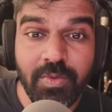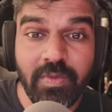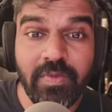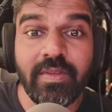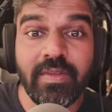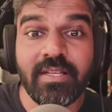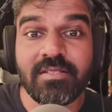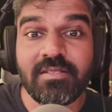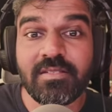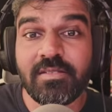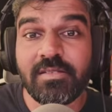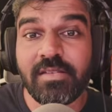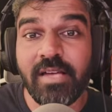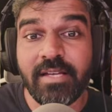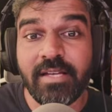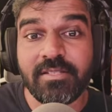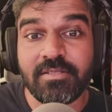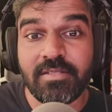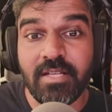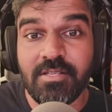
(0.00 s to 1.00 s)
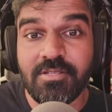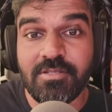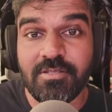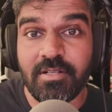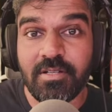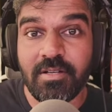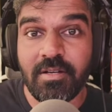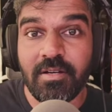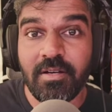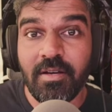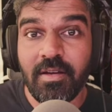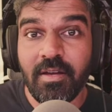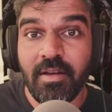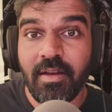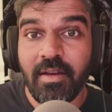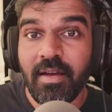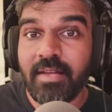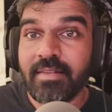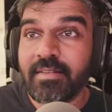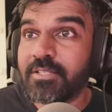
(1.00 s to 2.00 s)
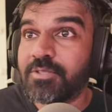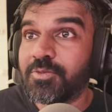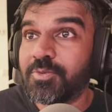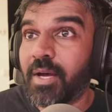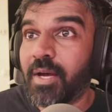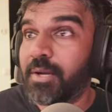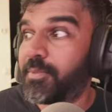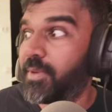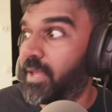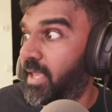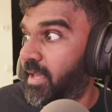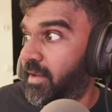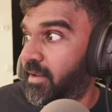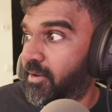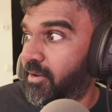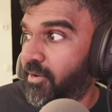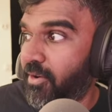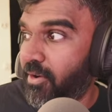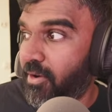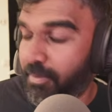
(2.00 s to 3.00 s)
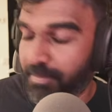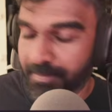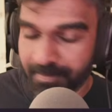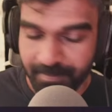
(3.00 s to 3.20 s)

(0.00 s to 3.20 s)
this size sensor. And that's why we get a crop.